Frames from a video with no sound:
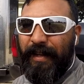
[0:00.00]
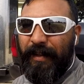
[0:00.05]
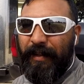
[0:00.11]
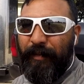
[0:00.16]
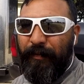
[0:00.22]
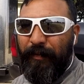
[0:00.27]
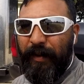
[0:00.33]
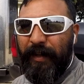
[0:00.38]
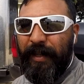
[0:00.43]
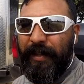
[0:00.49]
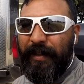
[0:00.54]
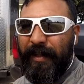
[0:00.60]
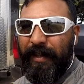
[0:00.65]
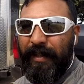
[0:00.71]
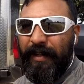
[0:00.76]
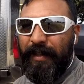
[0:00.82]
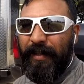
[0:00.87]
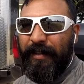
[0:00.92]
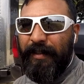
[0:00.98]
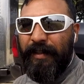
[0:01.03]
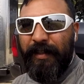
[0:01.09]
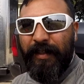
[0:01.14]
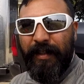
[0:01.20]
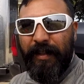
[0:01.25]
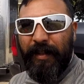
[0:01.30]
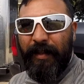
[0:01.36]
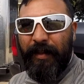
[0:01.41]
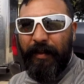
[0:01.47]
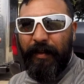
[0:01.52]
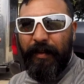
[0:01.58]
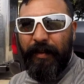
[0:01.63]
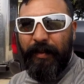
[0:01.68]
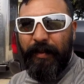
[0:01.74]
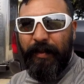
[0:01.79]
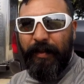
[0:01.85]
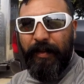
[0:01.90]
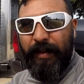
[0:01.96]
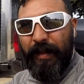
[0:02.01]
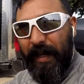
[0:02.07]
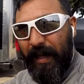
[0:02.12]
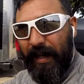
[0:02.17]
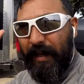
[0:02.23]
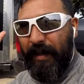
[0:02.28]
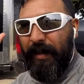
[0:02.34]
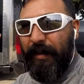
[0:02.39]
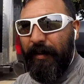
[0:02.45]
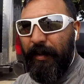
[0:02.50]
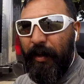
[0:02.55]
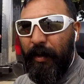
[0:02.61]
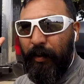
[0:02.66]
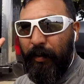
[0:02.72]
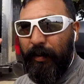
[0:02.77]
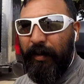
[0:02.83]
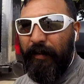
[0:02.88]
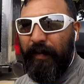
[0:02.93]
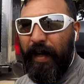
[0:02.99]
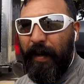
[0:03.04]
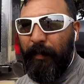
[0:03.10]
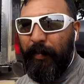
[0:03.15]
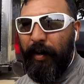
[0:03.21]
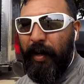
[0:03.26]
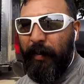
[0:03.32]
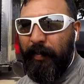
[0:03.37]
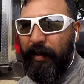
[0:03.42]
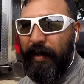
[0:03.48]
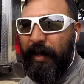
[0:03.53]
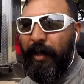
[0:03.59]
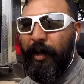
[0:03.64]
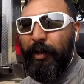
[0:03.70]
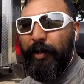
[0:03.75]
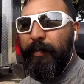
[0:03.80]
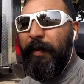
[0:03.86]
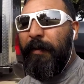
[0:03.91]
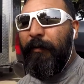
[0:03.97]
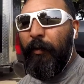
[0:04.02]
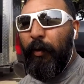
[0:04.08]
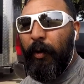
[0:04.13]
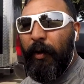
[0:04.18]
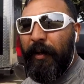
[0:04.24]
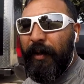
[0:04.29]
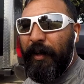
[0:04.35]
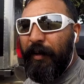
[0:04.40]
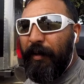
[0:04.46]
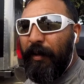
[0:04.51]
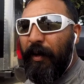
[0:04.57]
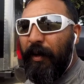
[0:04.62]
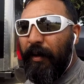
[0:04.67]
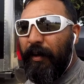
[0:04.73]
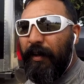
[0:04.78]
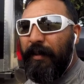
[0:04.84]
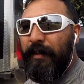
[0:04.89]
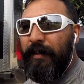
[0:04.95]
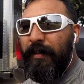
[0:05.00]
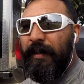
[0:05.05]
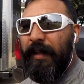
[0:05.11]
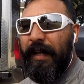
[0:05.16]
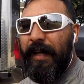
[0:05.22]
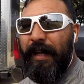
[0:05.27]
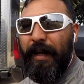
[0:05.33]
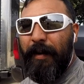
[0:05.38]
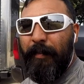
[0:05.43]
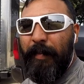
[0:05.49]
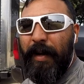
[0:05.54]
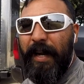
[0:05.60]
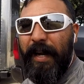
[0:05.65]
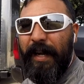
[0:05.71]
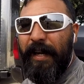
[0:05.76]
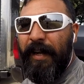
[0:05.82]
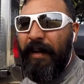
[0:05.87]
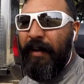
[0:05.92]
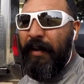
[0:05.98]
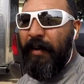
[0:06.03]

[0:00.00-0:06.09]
The funny thing is that the owner of that property owed me four hundred dollars in May